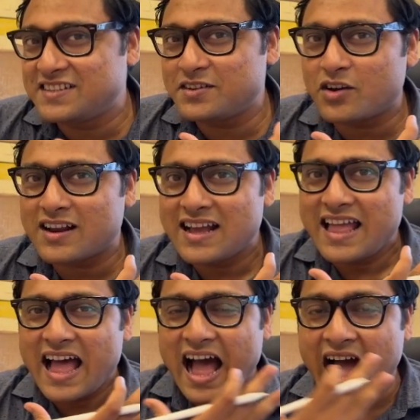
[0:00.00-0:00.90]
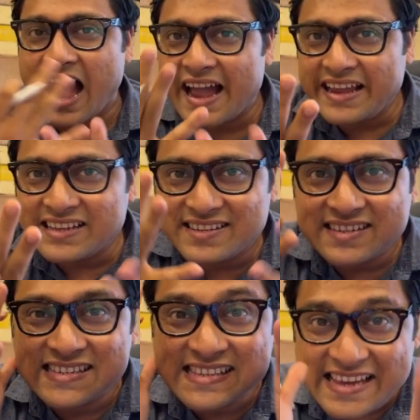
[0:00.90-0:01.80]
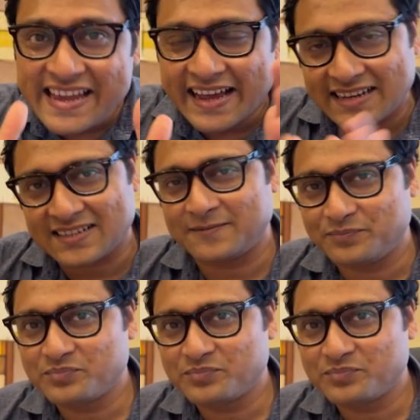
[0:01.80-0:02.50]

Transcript: your eyes see it,